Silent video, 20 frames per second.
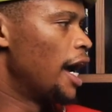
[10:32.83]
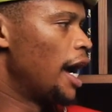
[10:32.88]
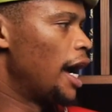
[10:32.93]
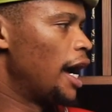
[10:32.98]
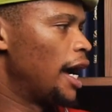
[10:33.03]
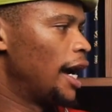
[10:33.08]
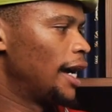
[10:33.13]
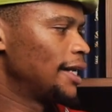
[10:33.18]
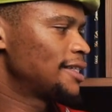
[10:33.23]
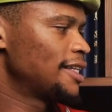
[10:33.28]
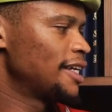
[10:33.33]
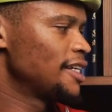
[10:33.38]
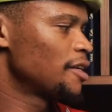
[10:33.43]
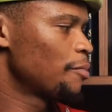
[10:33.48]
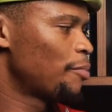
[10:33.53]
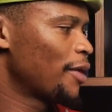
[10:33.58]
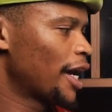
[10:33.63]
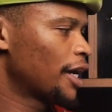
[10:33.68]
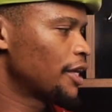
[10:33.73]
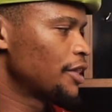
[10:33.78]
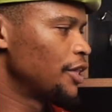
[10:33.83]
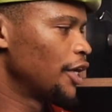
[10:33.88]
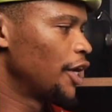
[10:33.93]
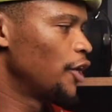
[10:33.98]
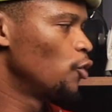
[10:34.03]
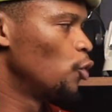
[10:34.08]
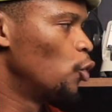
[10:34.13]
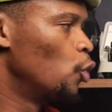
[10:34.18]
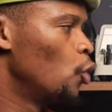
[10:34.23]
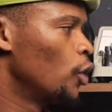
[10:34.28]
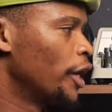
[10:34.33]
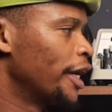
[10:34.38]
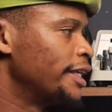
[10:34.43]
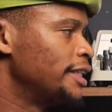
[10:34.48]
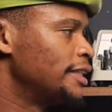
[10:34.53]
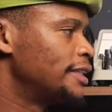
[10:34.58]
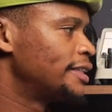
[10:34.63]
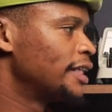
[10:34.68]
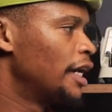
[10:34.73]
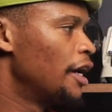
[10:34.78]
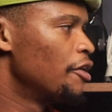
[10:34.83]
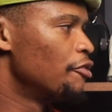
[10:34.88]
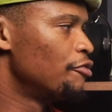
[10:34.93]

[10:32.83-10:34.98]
a centre-back then who is